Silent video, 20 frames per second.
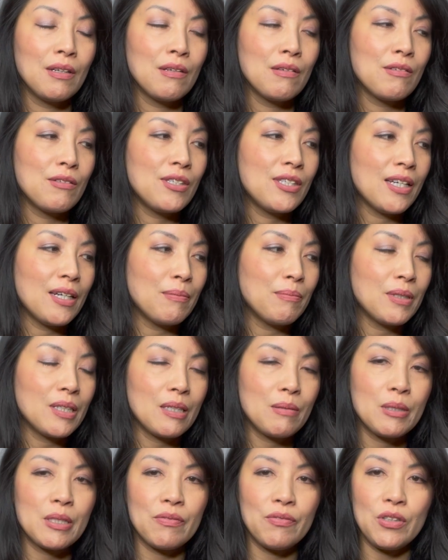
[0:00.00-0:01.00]

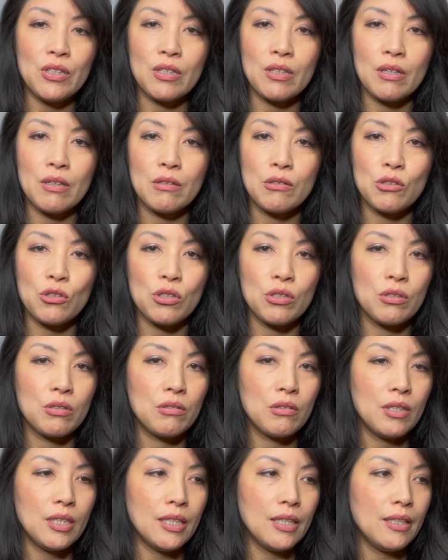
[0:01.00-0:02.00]
sometimes if you go
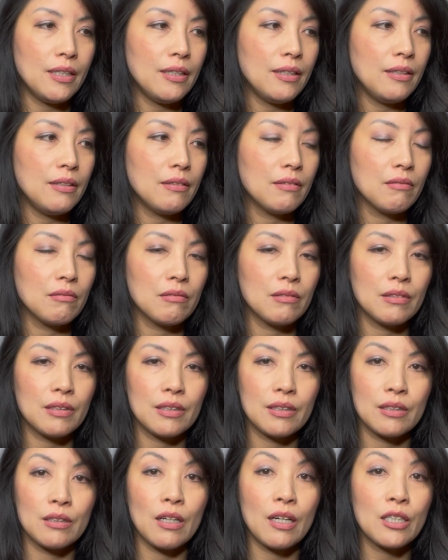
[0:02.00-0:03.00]
to the
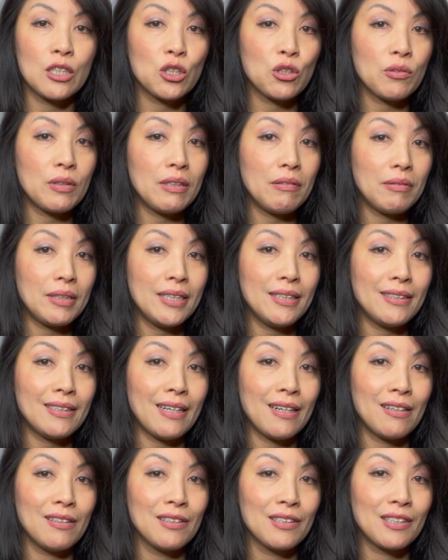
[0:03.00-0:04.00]
luxury
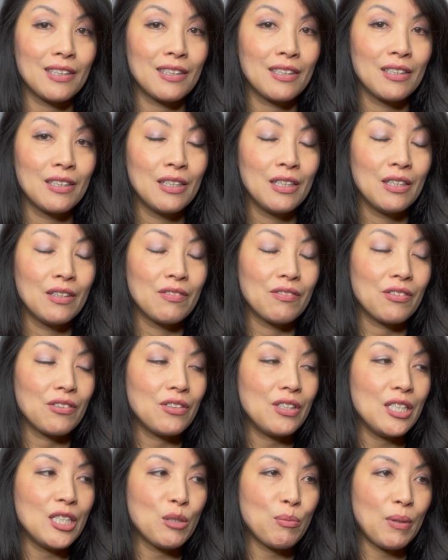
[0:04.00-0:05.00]
retailer for
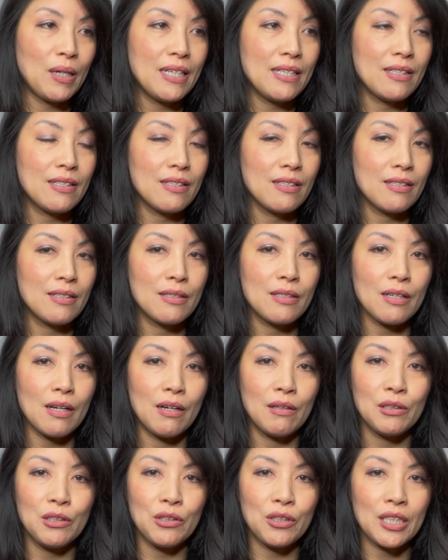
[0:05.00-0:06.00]
these prices,
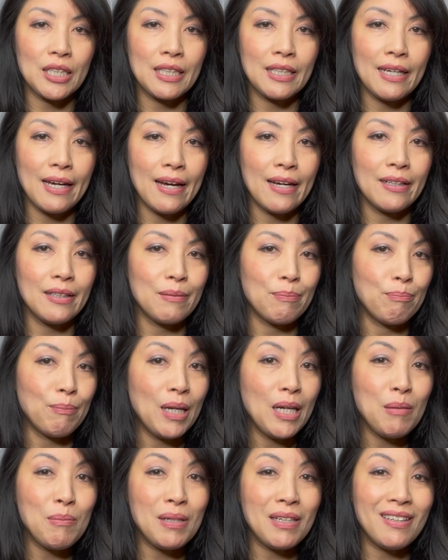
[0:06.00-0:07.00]
all you can get
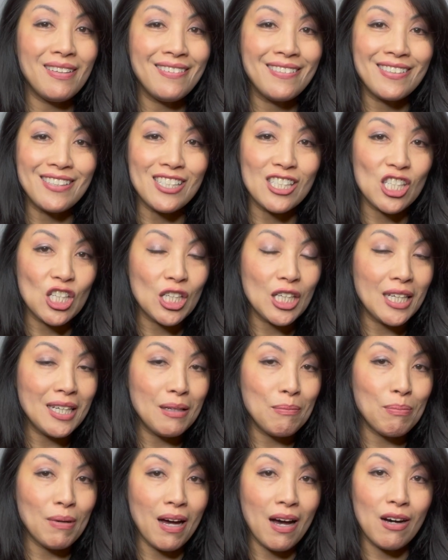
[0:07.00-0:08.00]
maybe is a
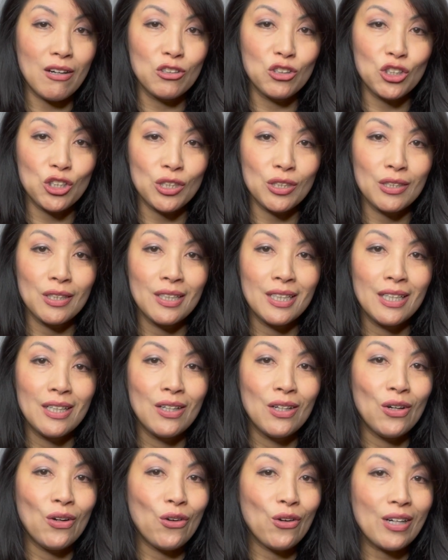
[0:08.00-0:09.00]
key pouch
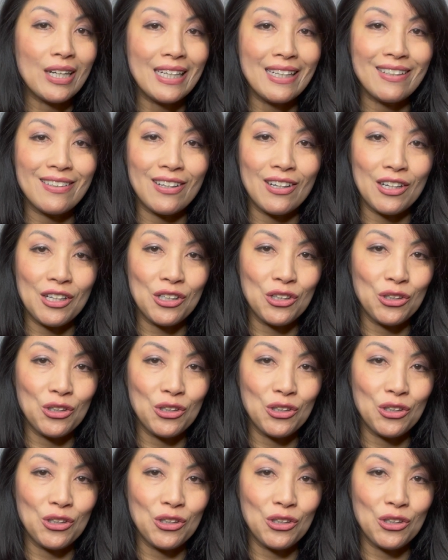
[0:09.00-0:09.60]
or a card